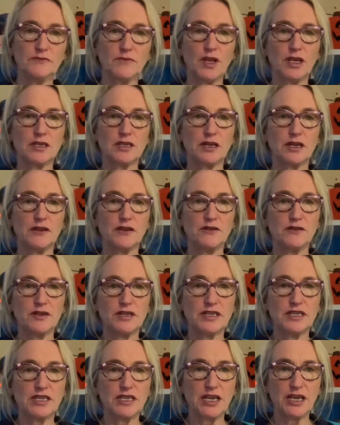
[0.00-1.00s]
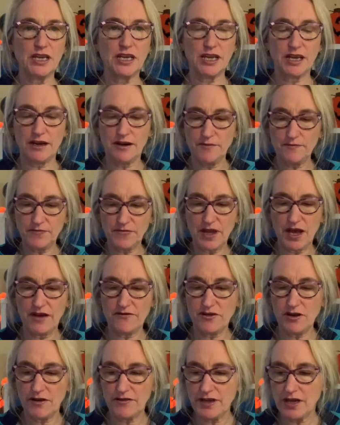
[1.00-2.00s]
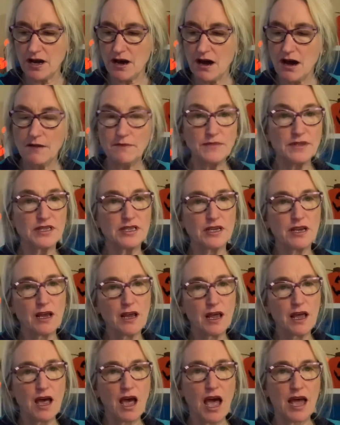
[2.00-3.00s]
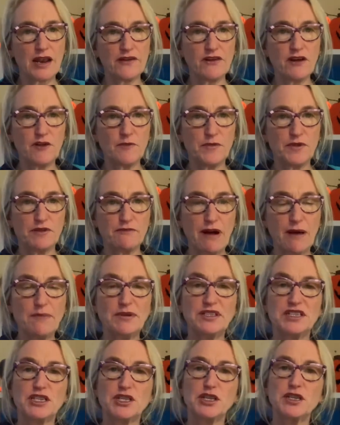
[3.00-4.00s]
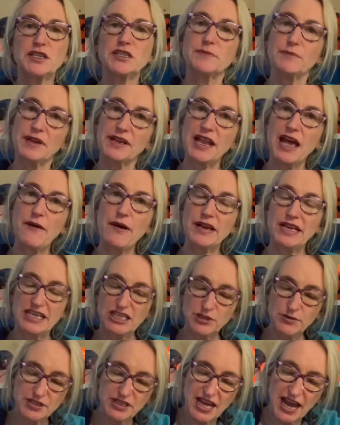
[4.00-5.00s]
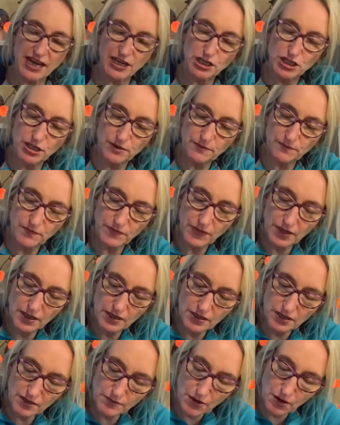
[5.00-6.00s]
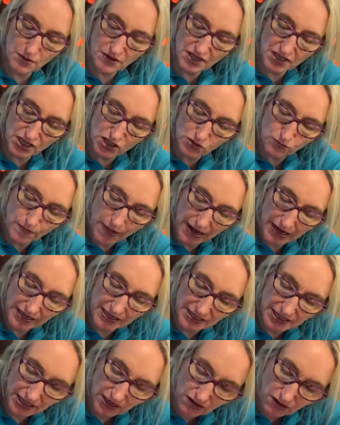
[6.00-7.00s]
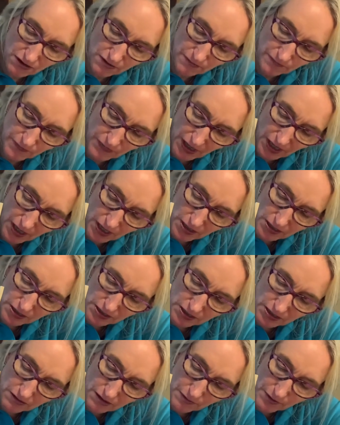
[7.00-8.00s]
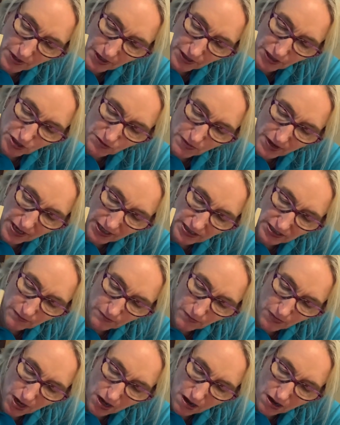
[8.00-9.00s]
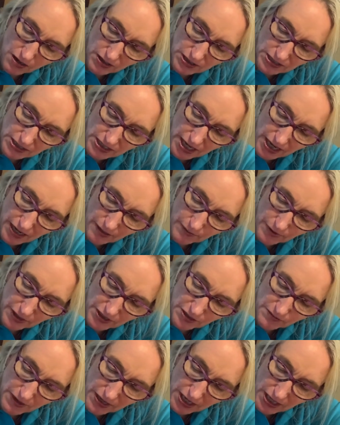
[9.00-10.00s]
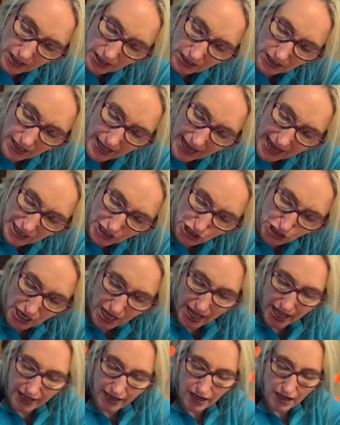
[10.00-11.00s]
So you can see here, I've got the arms and I've got them in the right positions, but now I need to attach them. At the moment they're balancing on. So I'm going to make some marks and I'm going to make a little hashtag